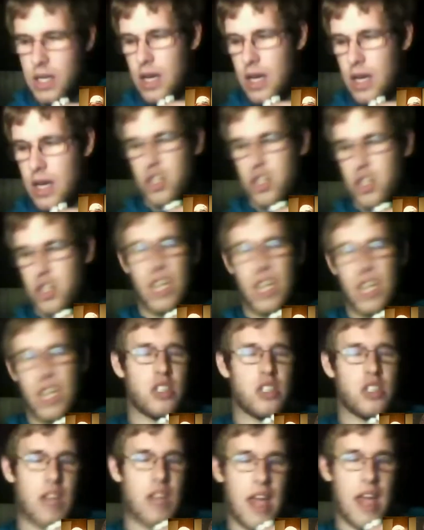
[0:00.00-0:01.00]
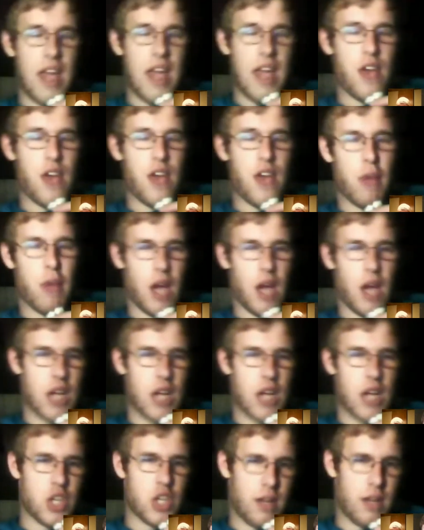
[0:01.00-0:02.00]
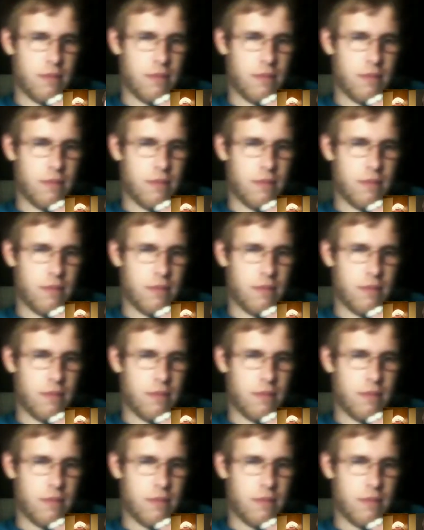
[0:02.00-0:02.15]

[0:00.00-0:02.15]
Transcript: I changed it to Andrew McCutchen.